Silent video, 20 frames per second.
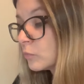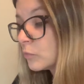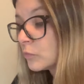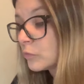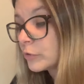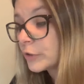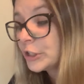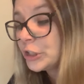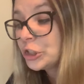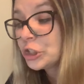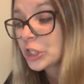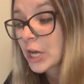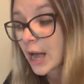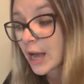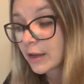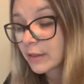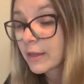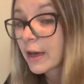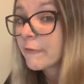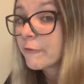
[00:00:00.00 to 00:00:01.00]

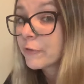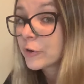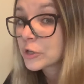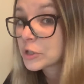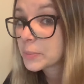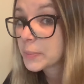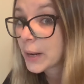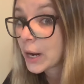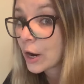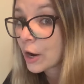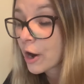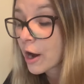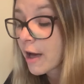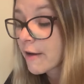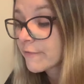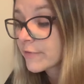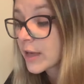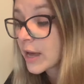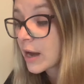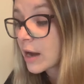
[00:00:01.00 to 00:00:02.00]
Recheck that first
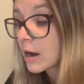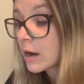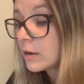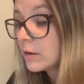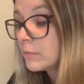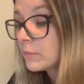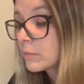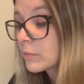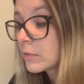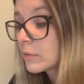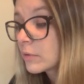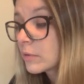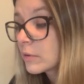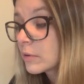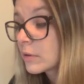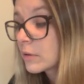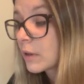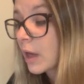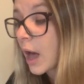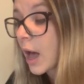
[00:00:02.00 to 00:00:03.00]
paragraph there,
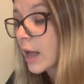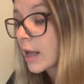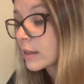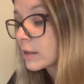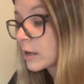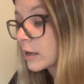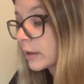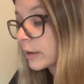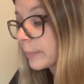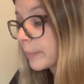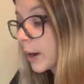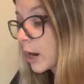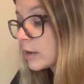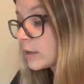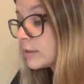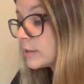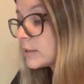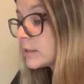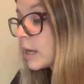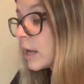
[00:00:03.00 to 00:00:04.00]
the highlighted
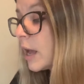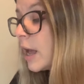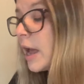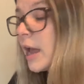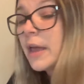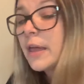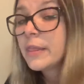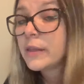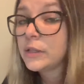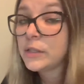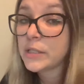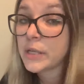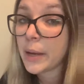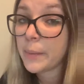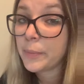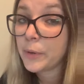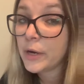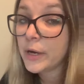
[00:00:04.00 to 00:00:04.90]
parts, and then type your